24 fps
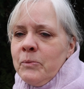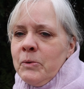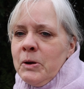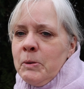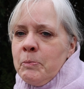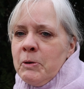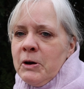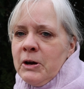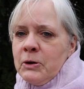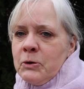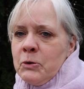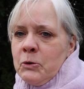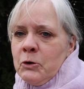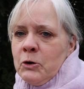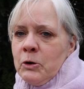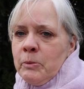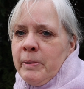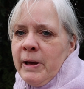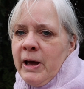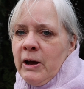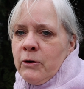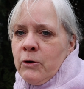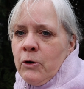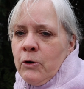We put
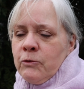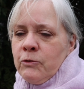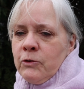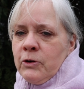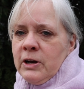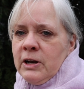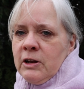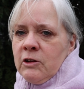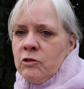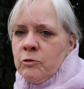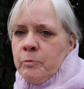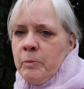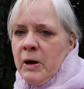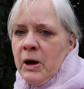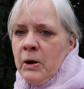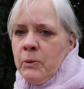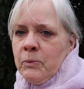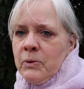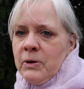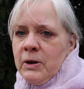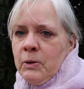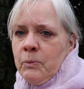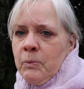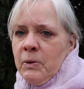Cooter back over in his
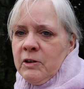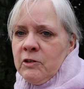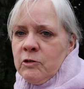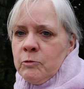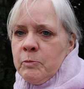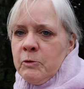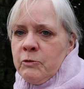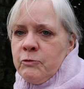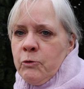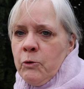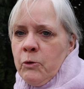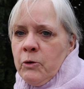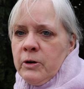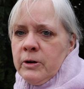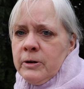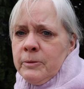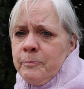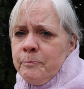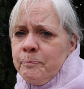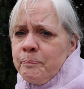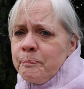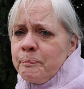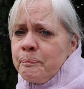spot where he was before.